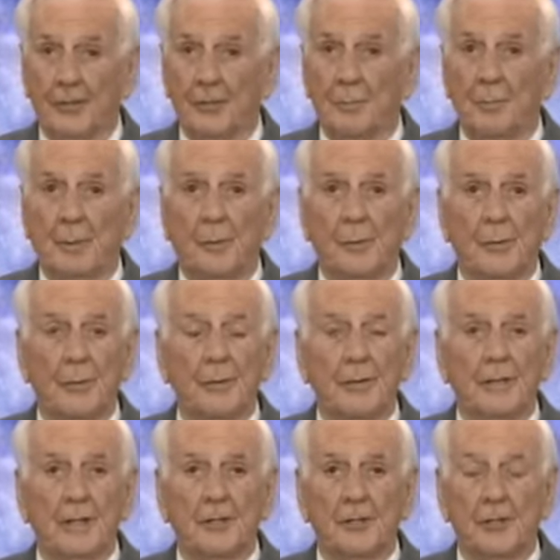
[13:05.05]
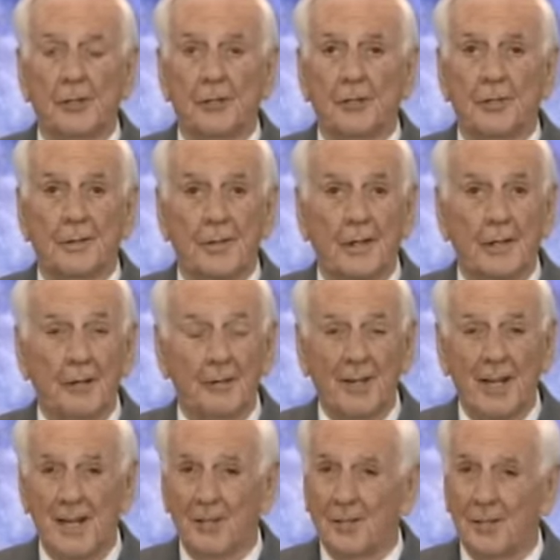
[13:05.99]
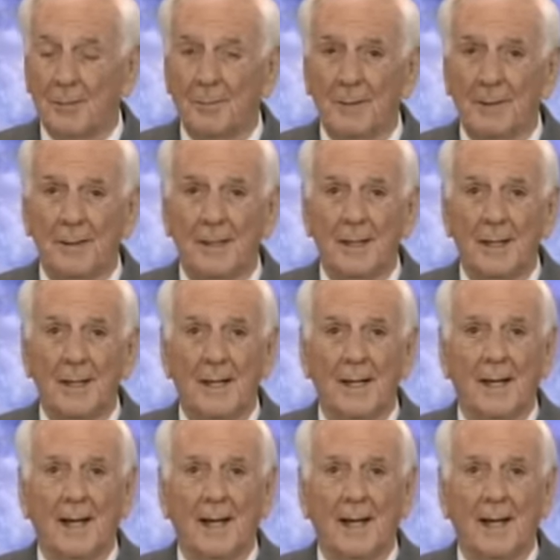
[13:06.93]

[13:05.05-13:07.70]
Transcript: of the Firstborn, the Church of the New Testament.